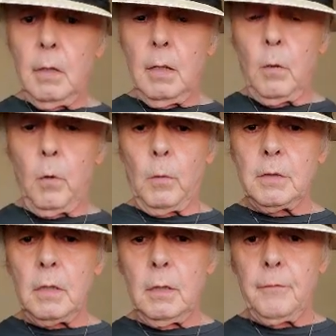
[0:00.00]
And what was
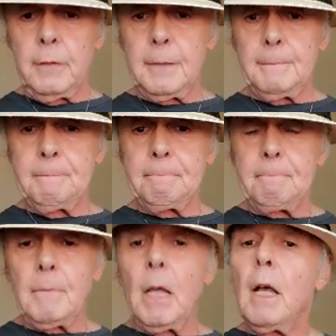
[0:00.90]
the difference?
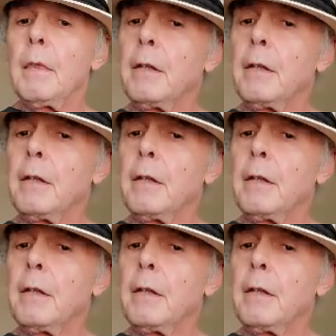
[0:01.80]
The